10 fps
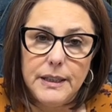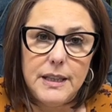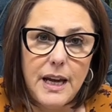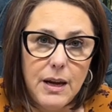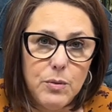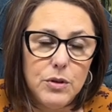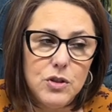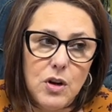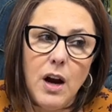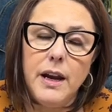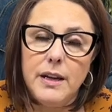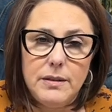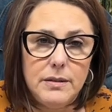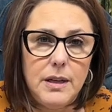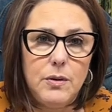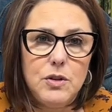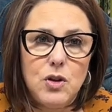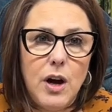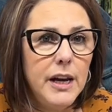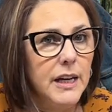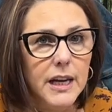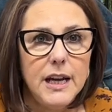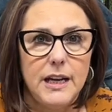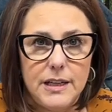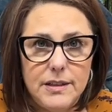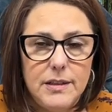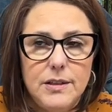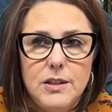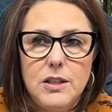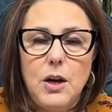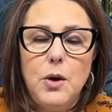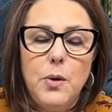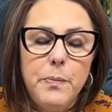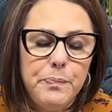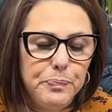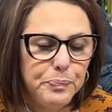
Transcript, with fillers: they were trying. They were trying to get it. So